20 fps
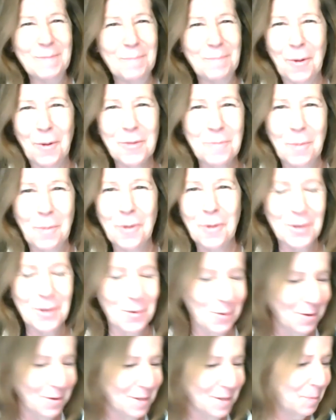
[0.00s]
Both of you
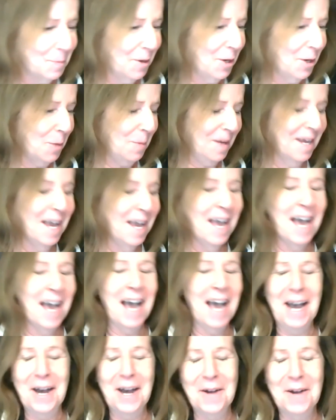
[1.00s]
are inspiring me.
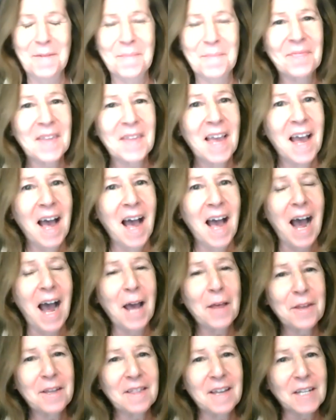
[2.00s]

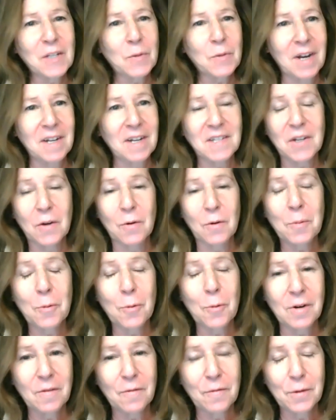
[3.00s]
I think that's why it's so
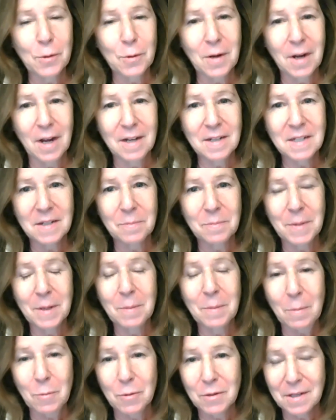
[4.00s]
important for you guys to be
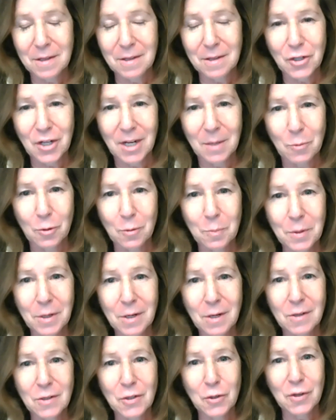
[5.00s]
members of the chamber,
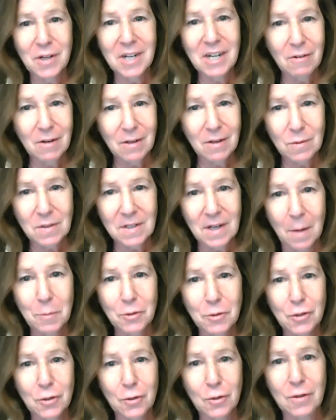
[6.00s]
because you're hearing those
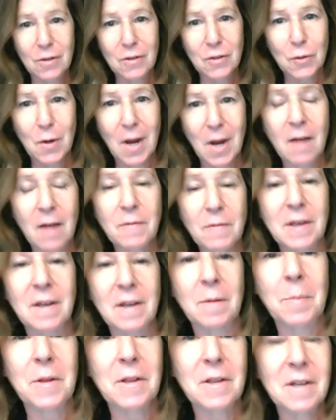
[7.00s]
opportunities. You have
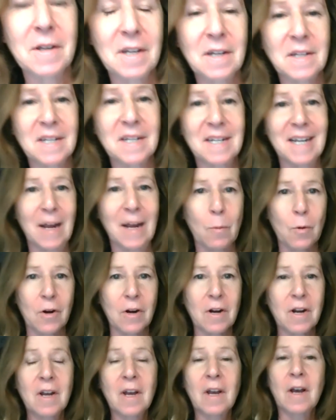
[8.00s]
the ability to network.